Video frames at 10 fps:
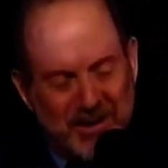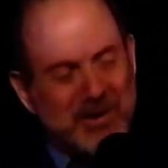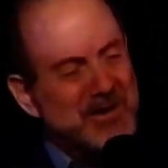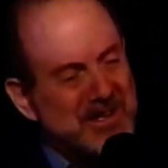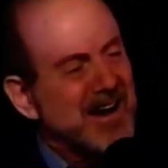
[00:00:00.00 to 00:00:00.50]

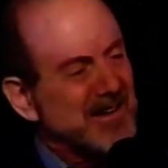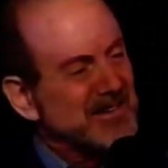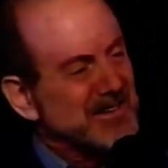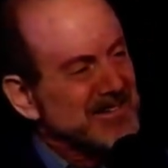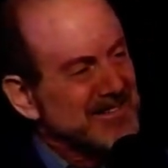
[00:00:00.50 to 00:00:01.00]
good
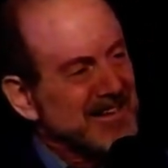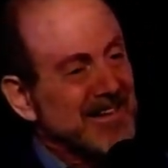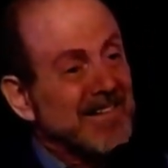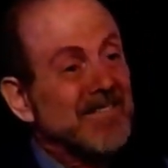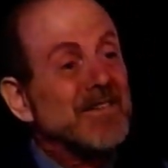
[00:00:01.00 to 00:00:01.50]
doctor,
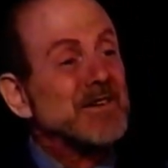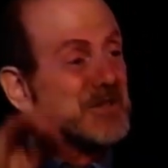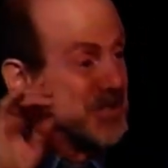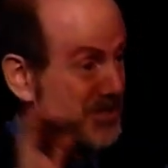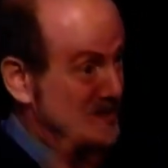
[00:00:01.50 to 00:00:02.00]
the
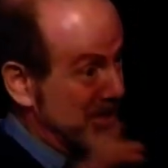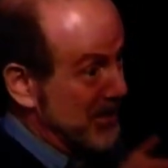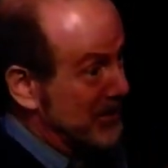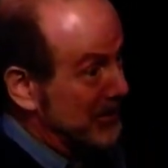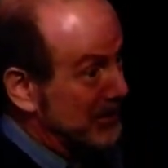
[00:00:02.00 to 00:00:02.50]

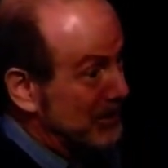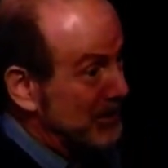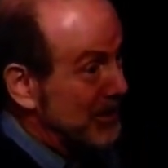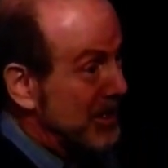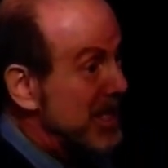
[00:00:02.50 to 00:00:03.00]
skill
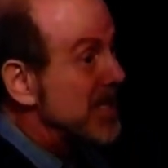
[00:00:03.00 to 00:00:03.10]
he